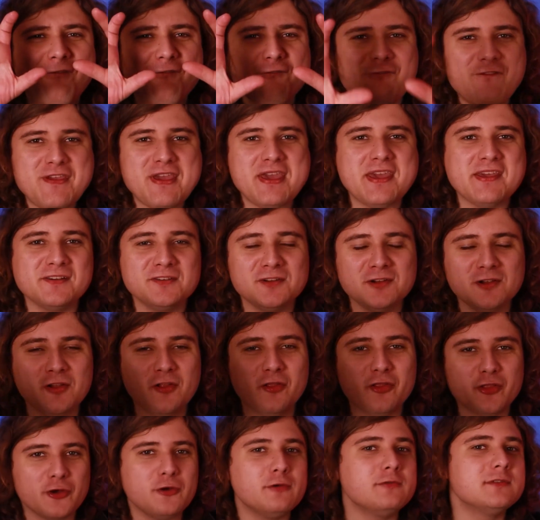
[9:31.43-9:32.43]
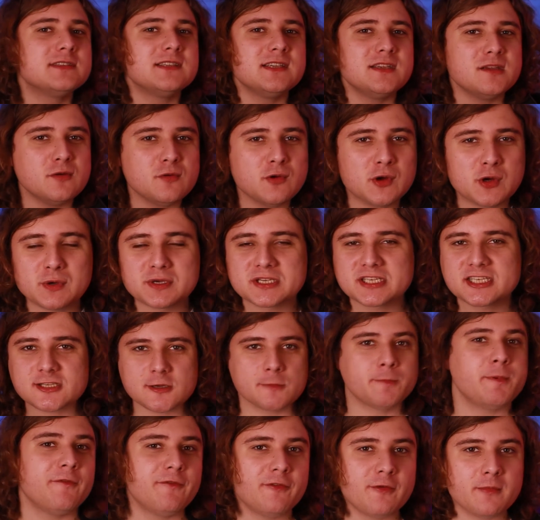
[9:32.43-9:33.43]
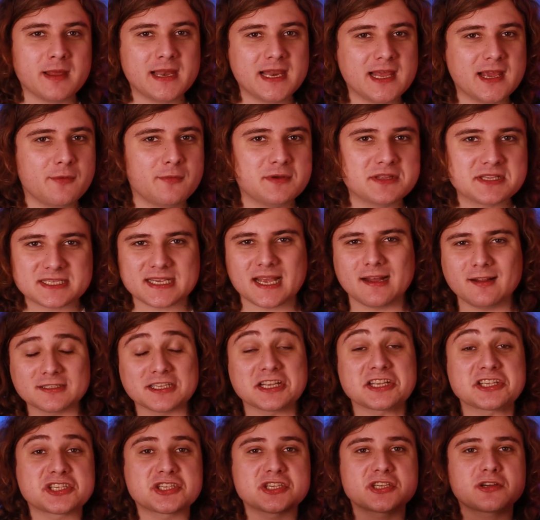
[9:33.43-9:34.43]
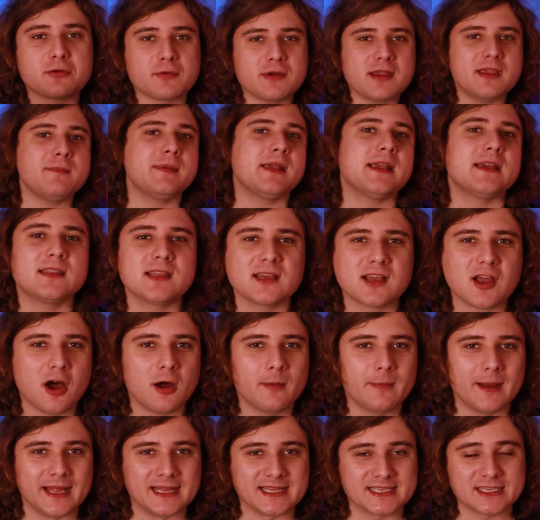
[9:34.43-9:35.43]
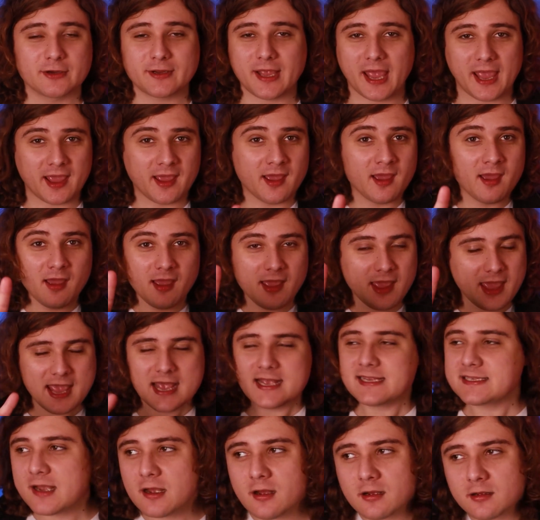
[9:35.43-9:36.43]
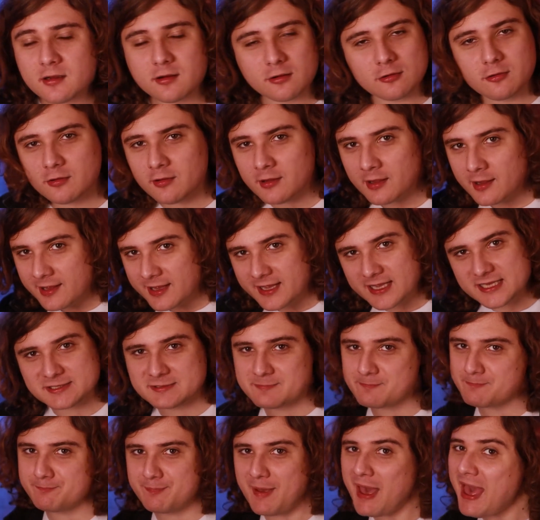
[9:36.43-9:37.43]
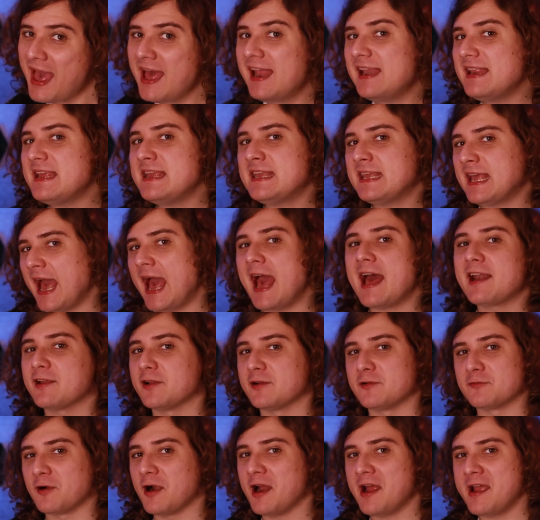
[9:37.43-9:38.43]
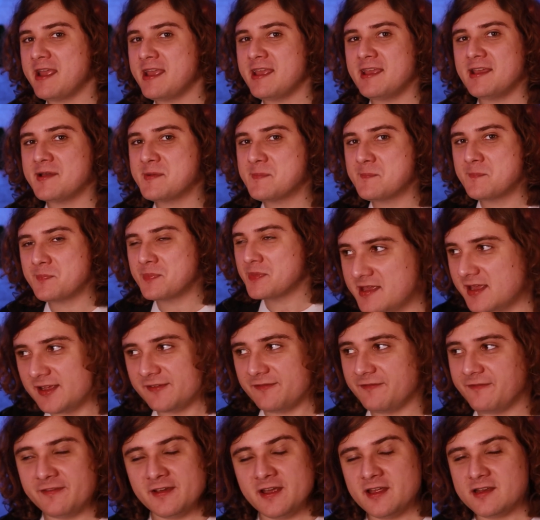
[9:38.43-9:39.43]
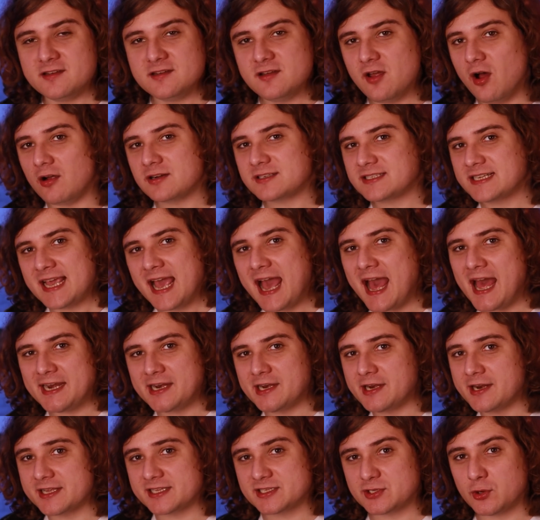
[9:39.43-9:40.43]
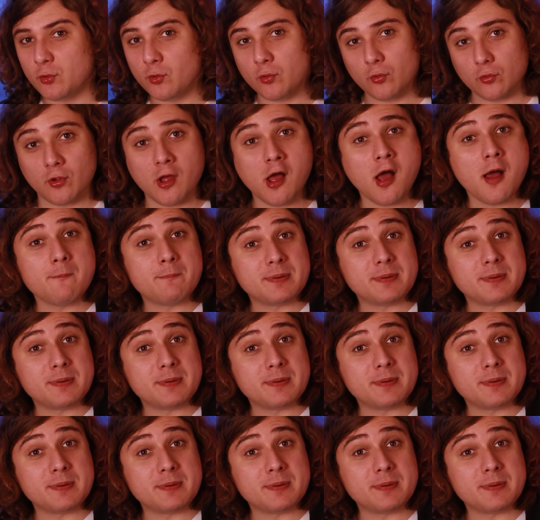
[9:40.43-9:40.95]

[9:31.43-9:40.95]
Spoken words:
feel those of you who are super familiar with Zelda screaming in the comments. Okay, his uncle is barely canon, right? if not canon at all.